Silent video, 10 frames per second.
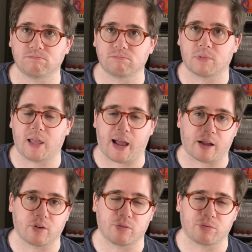lack
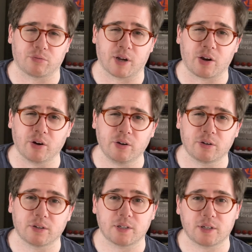of rigor,
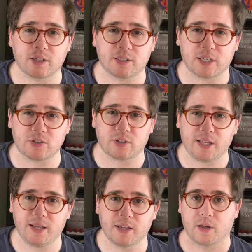
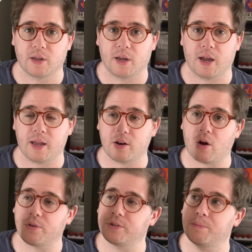essentially. And
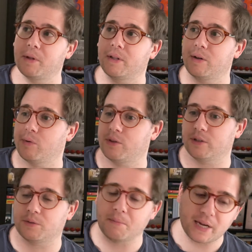ultimately what
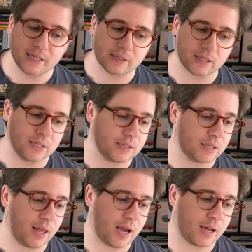this means is
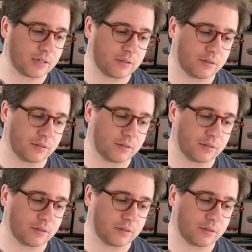that